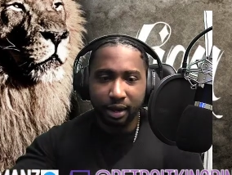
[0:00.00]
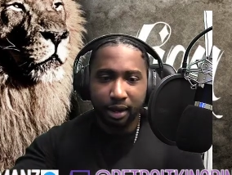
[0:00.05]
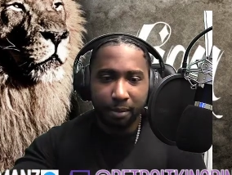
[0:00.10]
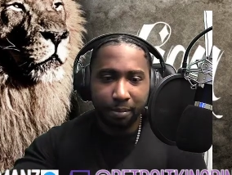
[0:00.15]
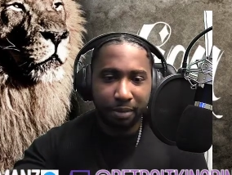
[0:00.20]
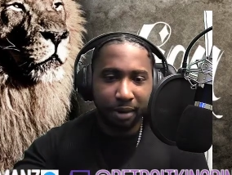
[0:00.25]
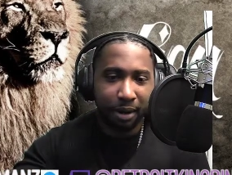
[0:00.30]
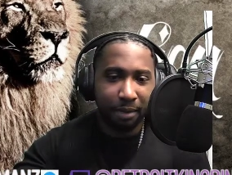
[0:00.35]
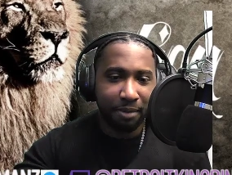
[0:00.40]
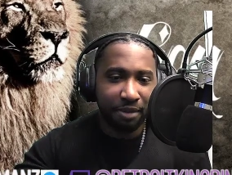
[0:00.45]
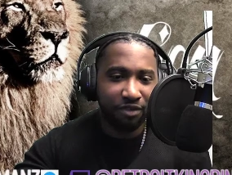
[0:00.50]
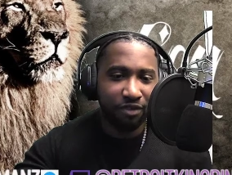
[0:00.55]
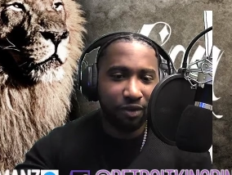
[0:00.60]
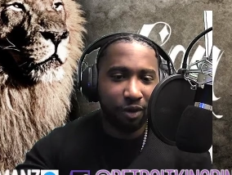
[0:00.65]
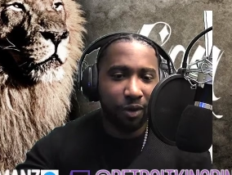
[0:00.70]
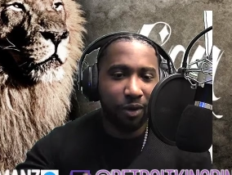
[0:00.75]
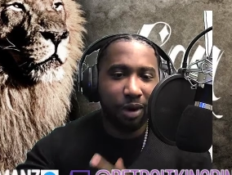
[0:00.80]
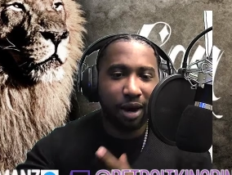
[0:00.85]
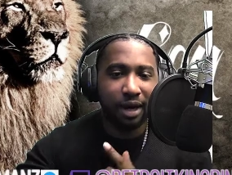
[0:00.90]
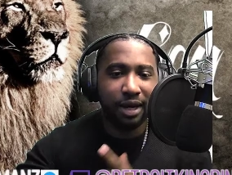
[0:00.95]
But
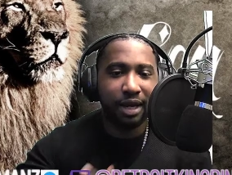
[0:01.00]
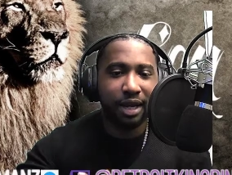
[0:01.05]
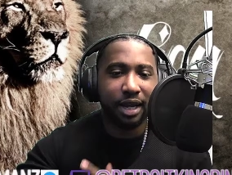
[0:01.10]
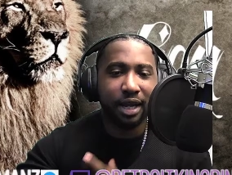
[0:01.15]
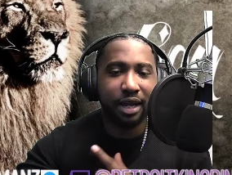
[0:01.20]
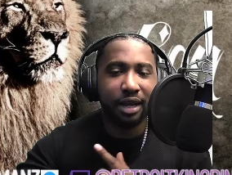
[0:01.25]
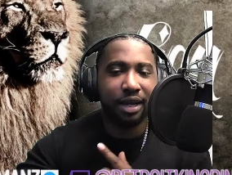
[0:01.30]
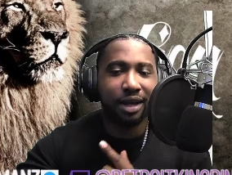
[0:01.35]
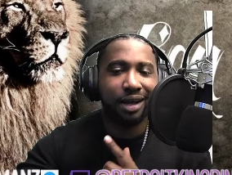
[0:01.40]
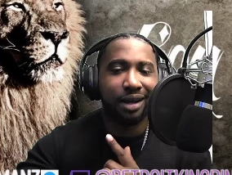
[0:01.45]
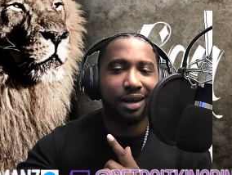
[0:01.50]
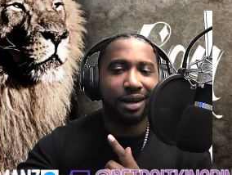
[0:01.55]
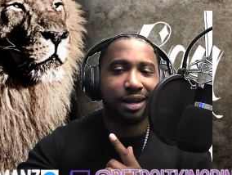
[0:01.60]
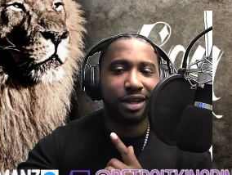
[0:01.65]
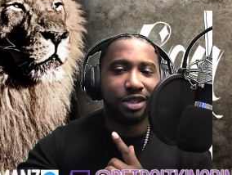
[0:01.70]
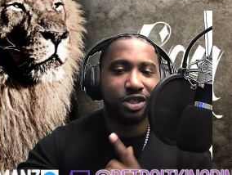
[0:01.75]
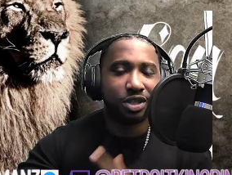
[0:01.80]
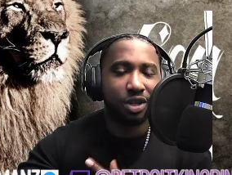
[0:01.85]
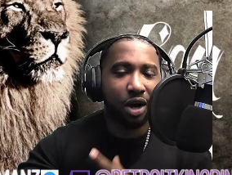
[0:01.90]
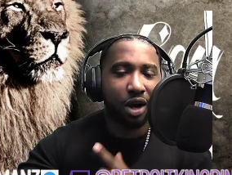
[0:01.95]
before I need
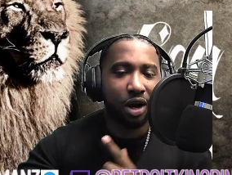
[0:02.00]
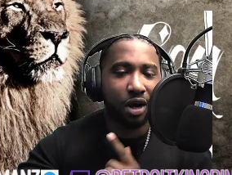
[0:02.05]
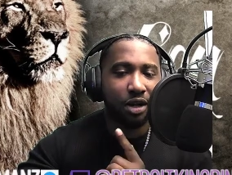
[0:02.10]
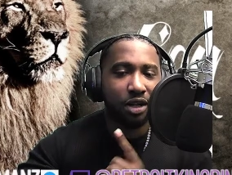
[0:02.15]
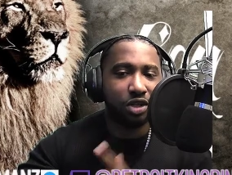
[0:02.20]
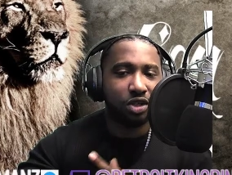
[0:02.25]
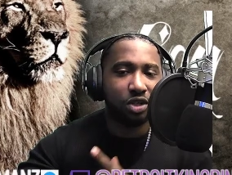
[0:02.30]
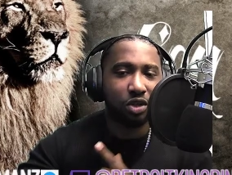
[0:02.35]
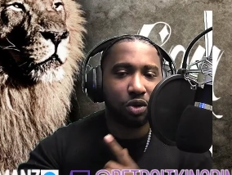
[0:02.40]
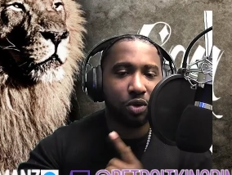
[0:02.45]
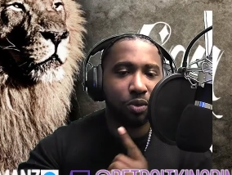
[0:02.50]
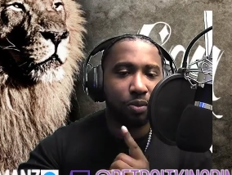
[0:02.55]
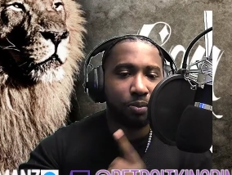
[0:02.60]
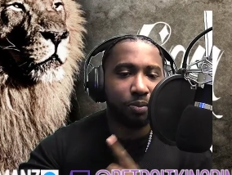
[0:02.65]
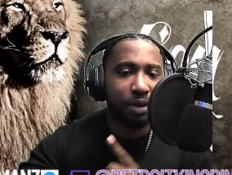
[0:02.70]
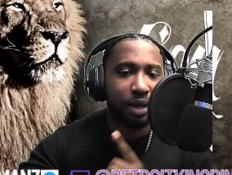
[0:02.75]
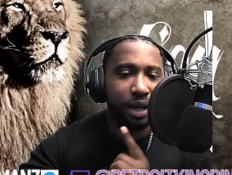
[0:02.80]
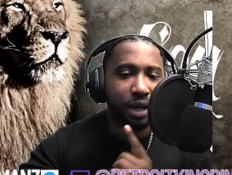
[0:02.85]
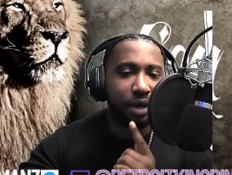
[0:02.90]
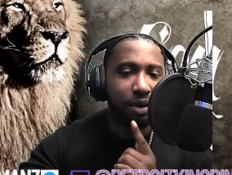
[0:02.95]
y'all to do
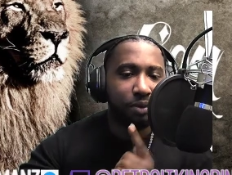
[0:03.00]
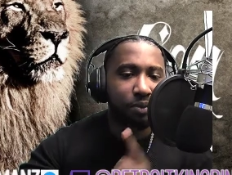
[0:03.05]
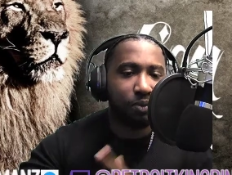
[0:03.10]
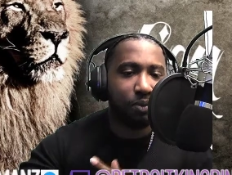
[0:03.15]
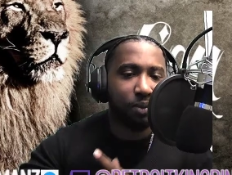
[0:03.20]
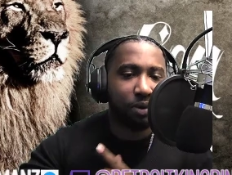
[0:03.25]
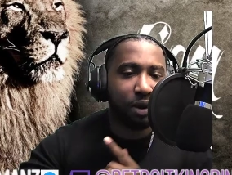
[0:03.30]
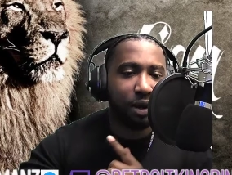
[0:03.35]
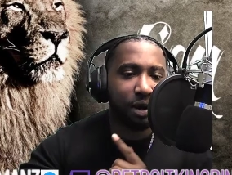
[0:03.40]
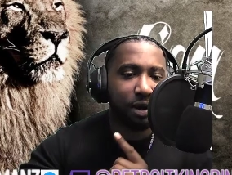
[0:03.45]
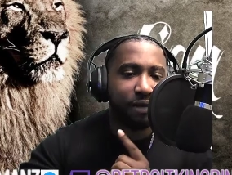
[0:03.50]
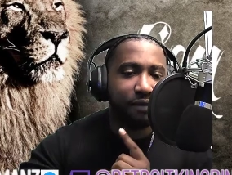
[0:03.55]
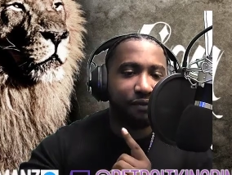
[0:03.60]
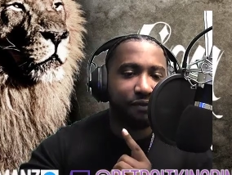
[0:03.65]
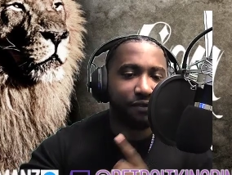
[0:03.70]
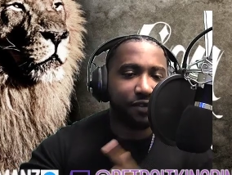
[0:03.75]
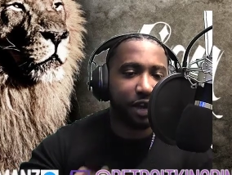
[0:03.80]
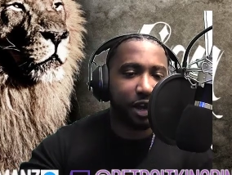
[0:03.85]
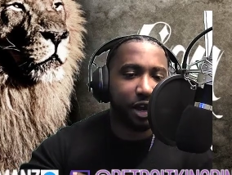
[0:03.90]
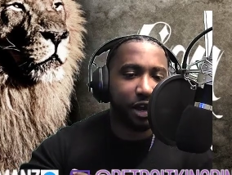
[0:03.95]
me one
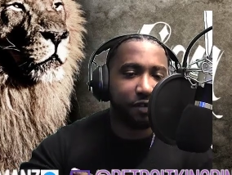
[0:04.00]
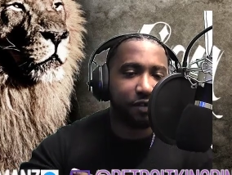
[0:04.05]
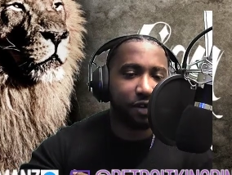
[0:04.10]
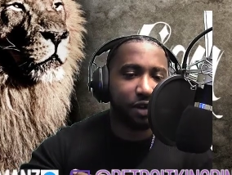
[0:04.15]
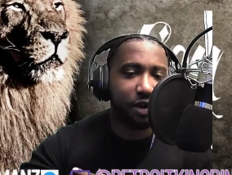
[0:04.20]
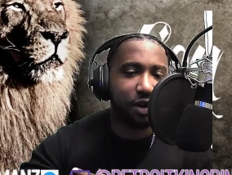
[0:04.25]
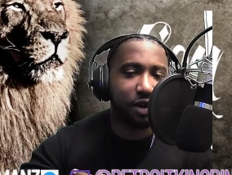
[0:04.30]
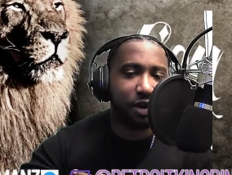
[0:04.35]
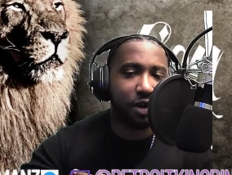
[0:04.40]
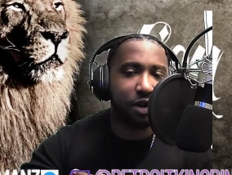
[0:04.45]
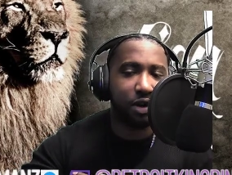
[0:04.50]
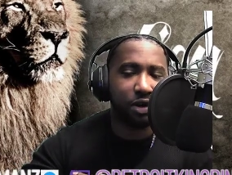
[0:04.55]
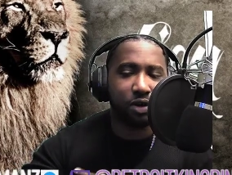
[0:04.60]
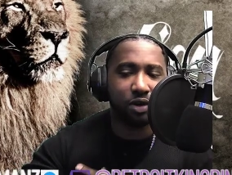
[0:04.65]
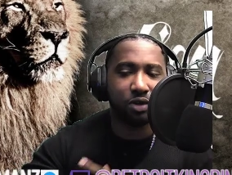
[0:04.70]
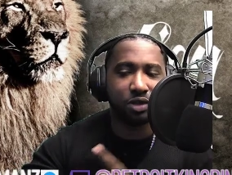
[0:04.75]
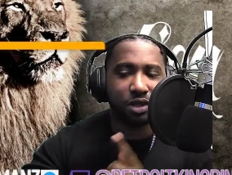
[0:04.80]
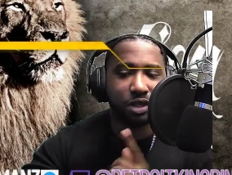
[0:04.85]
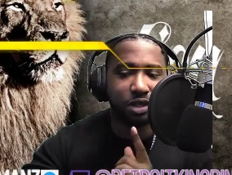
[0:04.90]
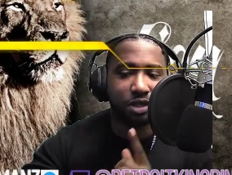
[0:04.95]
favor,
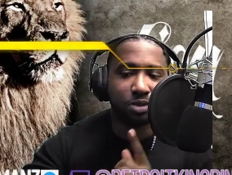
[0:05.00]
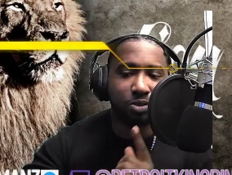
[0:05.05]
just